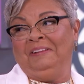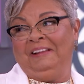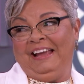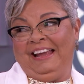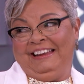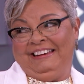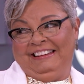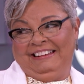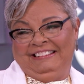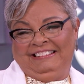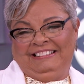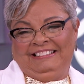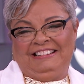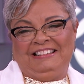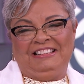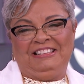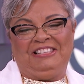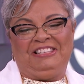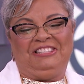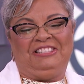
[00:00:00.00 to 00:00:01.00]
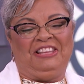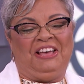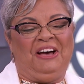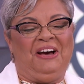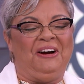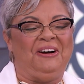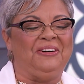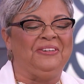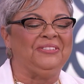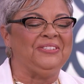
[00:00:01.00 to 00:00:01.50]
planning. Okay. So,
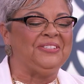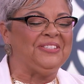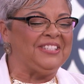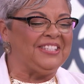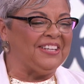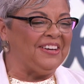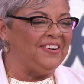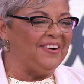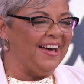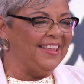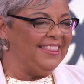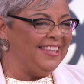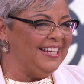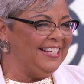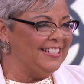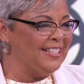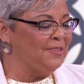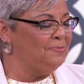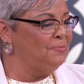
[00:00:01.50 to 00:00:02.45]
so I think it's